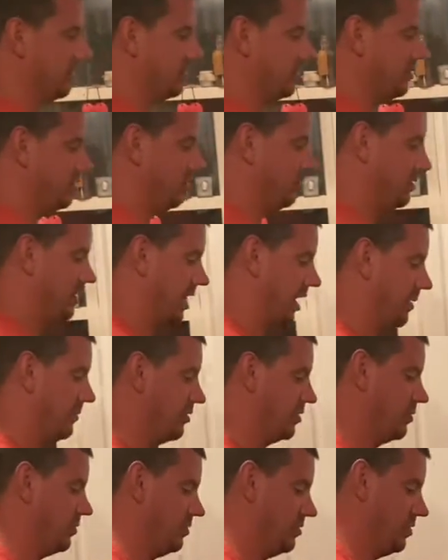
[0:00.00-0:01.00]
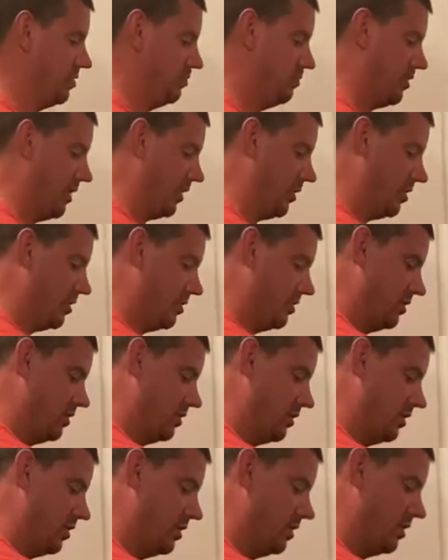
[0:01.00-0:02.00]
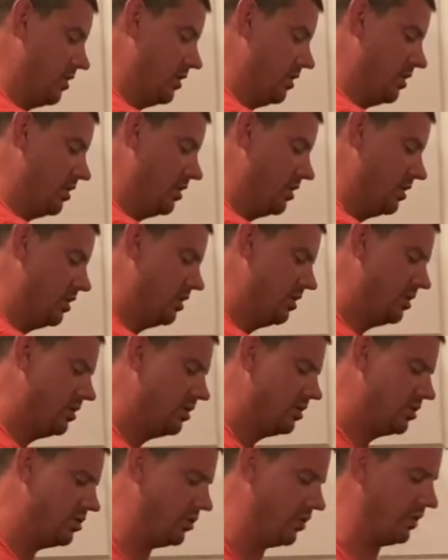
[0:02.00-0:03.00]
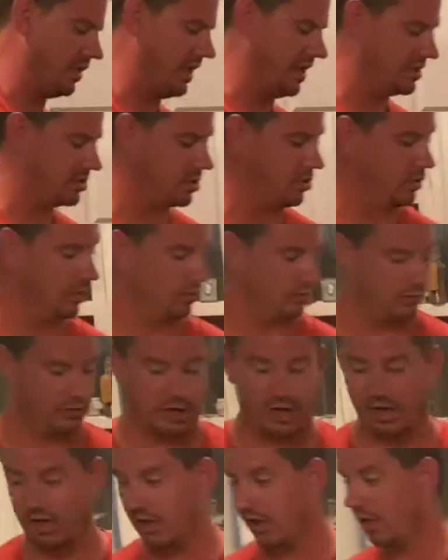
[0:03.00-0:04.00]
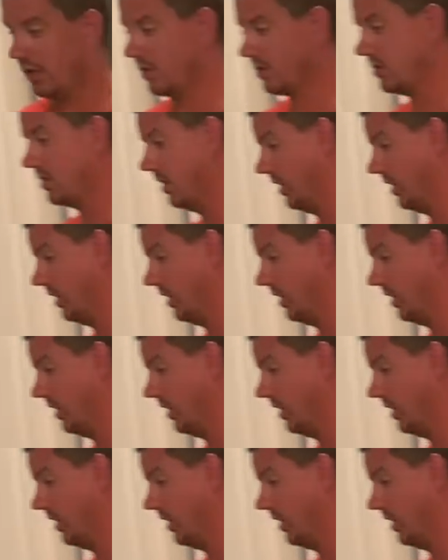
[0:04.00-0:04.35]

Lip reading: 2 tablespoons of butter. So that's going right into